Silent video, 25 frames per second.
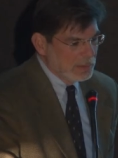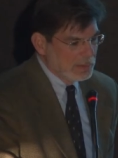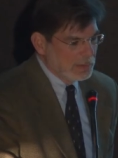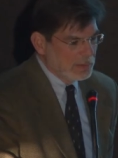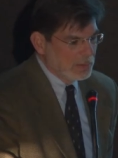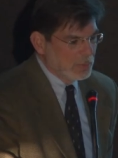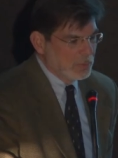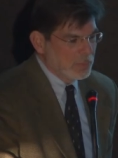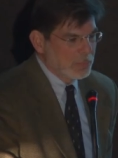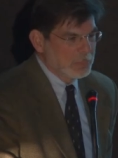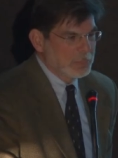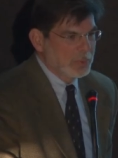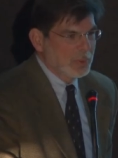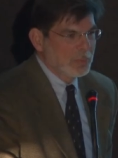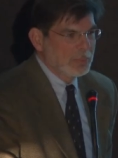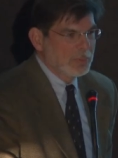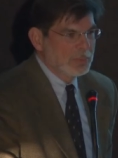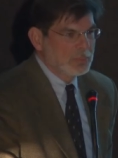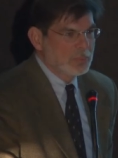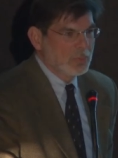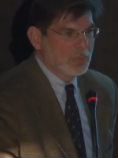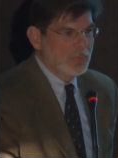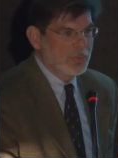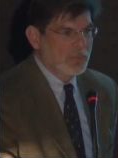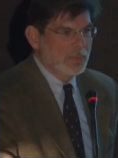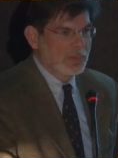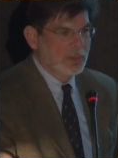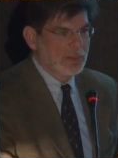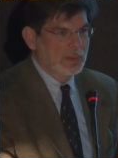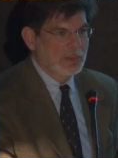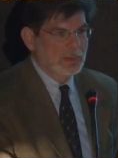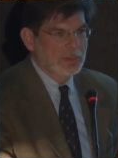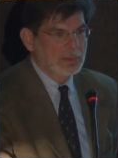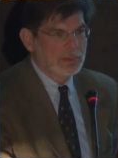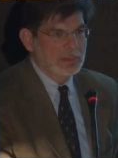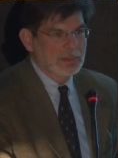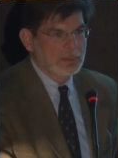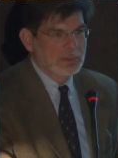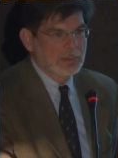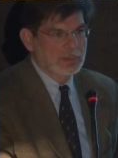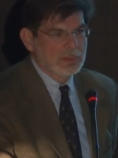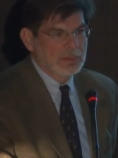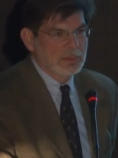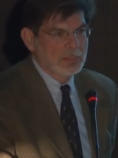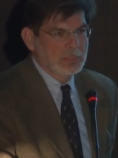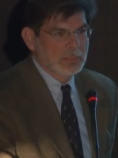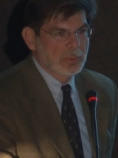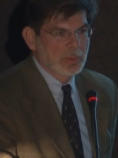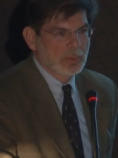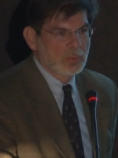Now, the problem with the
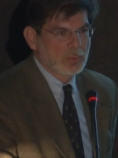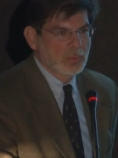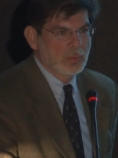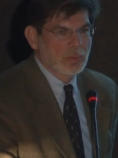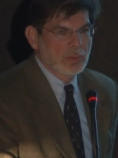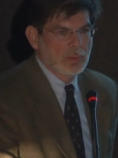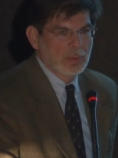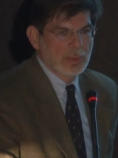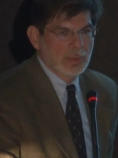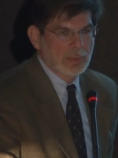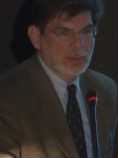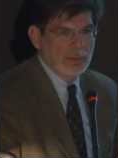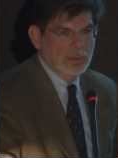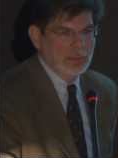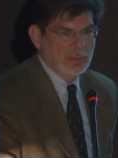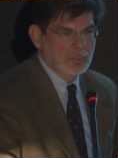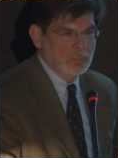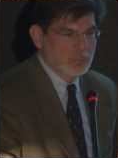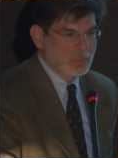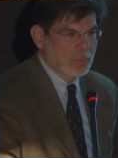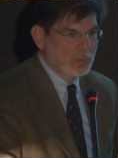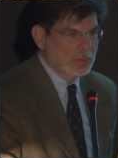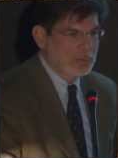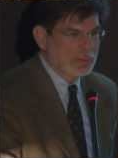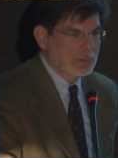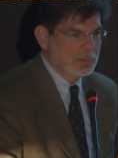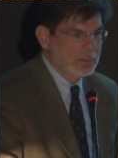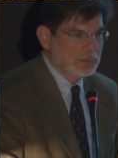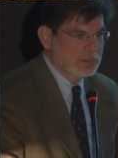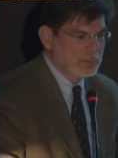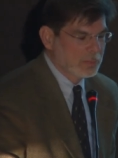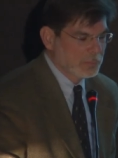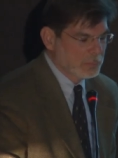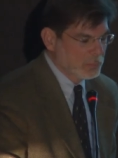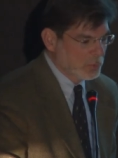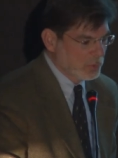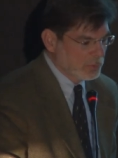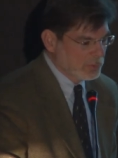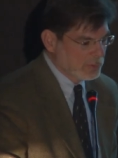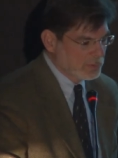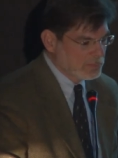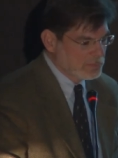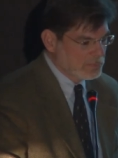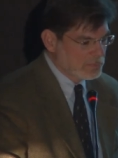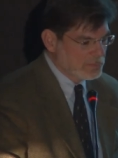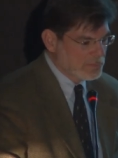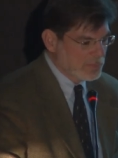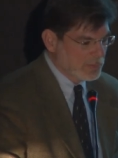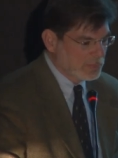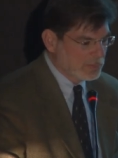entrepreneurial work in robotics
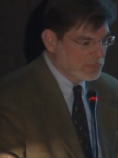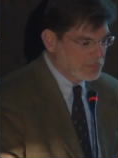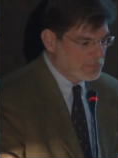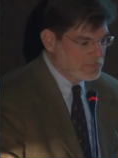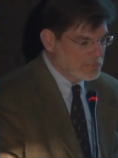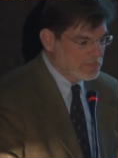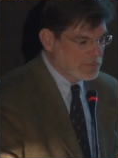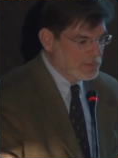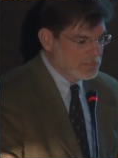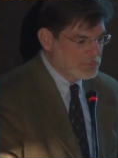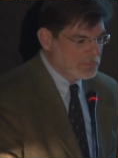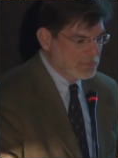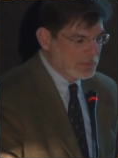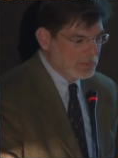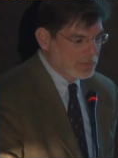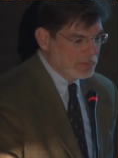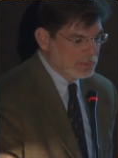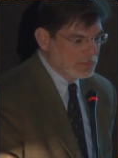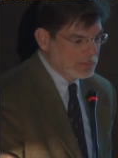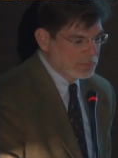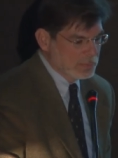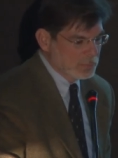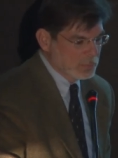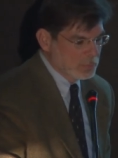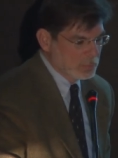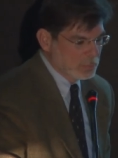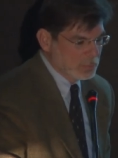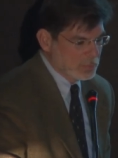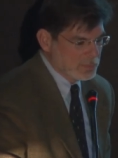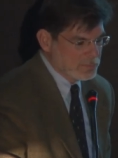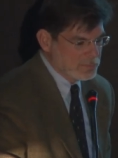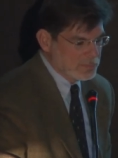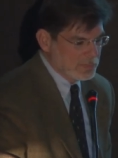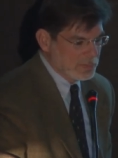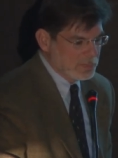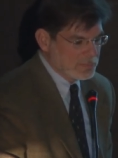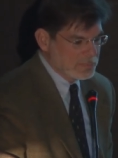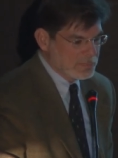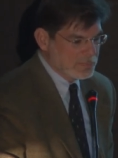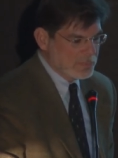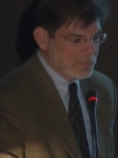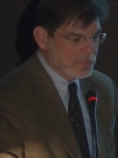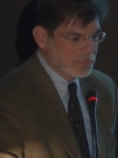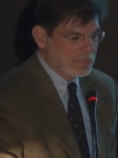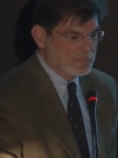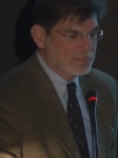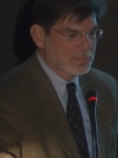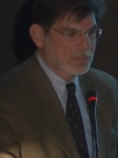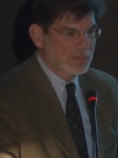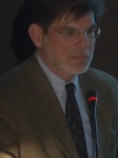is that it's difficult to assess
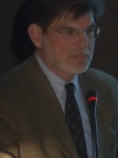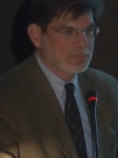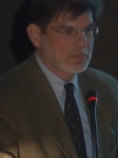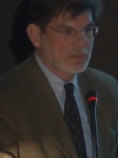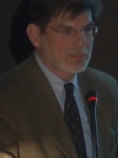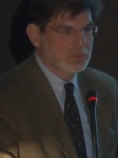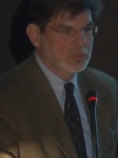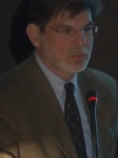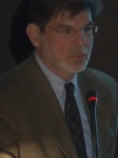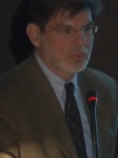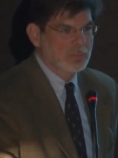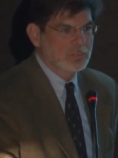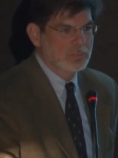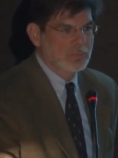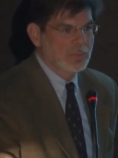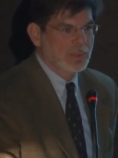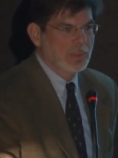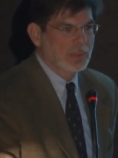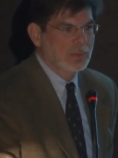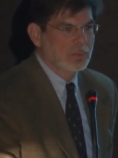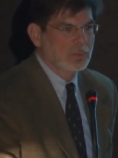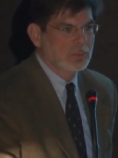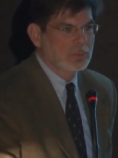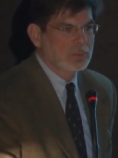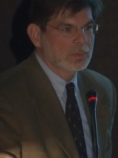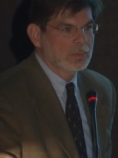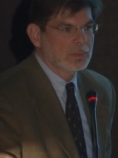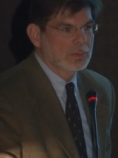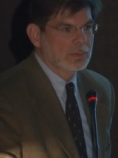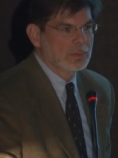success or failure.